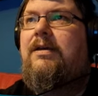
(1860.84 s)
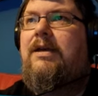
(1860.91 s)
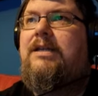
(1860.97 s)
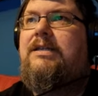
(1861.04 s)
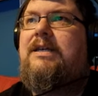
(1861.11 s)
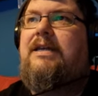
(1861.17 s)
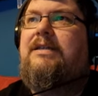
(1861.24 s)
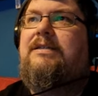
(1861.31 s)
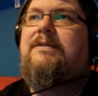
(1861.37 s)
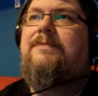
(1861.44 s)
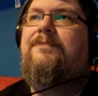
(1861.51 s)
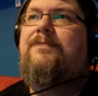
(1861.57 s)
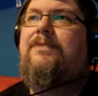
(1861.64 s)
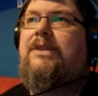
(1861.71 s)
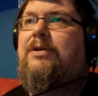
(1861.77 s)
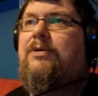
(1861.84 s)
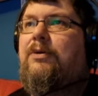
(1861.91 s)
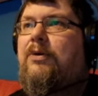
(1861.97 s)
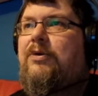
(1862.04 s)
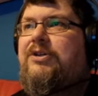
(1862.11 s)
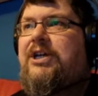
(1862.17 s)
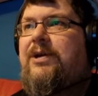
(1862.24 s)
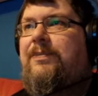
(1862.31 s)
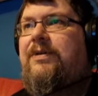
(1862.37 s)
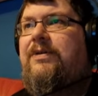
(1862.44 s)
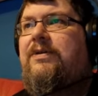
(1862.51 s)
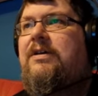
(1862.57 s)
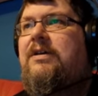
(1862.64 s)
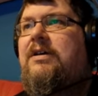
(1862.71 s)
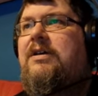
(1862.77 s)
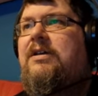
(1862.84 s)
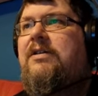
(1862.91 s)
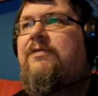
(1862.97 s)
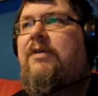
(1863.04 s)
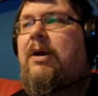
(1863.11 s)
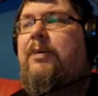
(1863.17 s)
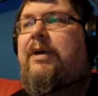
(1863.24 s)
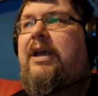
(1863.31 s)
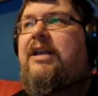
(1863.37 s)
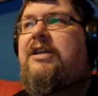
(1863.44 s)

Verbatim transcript: It says, Your Lordship, following